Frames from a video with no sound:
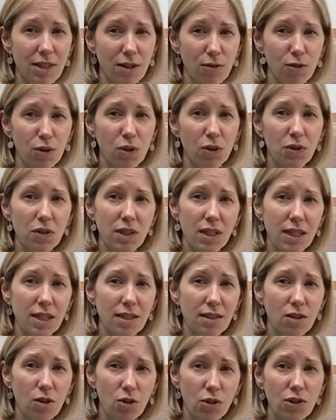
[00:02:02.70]

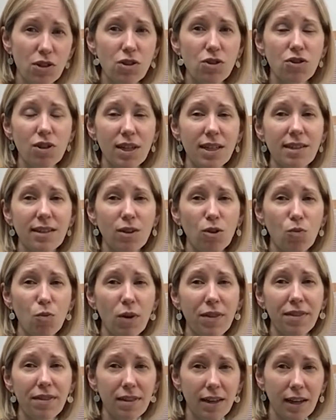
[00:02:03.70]
difficulties concentrating on
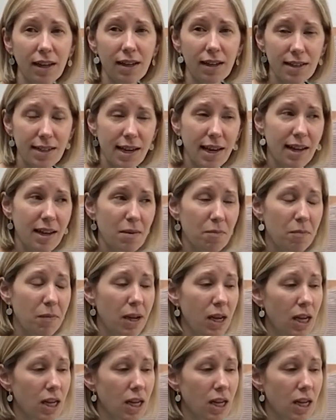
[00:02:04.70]
one thing at a time.